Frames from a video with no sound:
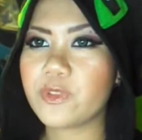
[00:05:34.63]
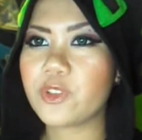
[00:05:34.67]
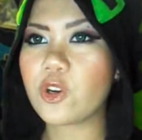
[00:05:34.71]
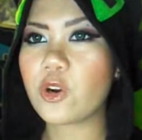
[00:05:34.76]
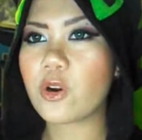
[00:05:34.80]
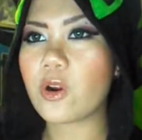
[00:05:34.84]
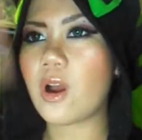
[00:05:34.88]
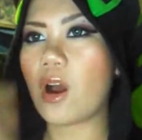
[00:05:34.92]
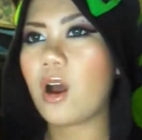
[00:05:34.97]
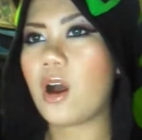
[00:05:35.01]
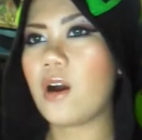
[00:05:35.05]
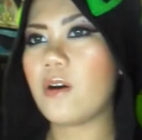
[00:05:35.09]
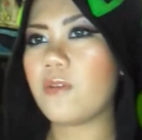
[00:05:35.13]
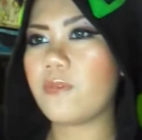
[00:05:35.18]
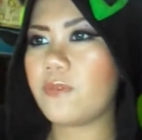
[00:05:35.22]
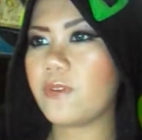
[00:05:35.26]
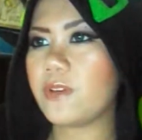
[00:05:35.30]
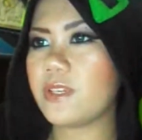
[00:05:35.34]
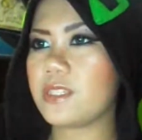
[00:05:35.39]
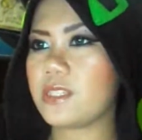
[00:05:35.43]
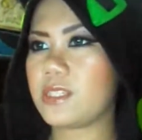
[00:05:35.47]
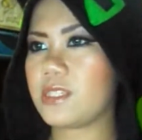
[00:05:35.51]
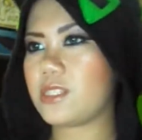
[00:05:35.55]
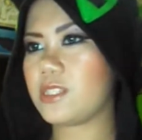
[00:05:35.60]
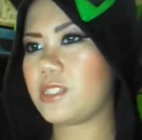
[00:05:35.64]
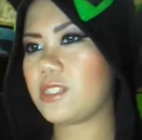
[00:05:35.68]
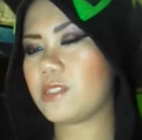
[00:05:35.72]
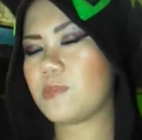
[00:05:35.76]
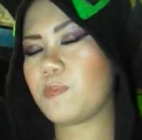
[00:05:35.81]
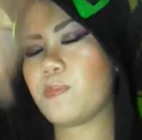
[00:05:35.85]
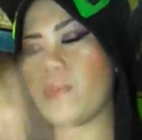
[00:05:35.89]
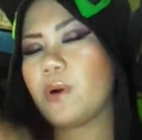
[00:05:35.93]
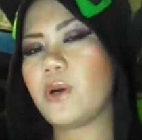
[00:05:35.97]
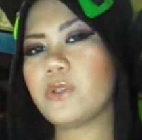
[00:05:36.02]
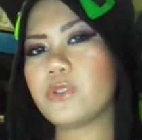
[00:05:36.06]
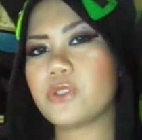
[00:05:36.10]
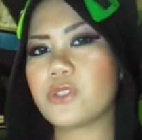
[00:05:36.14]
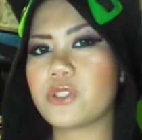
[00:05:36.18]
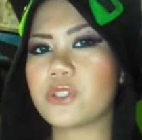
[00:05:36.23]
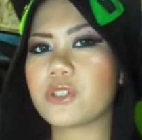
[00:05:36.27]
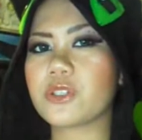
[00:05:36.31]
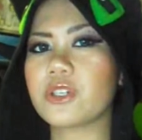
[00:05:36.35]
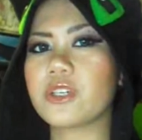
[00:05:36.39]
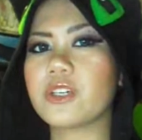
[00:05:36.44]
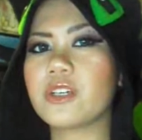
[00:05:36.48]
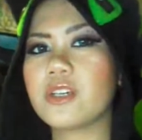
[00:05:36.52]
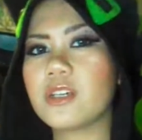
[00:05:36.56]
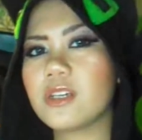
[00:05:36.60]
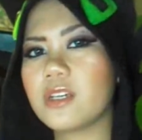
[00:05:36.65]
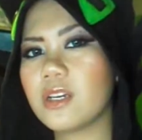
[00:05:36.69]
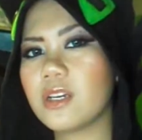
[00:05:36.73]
your office poster.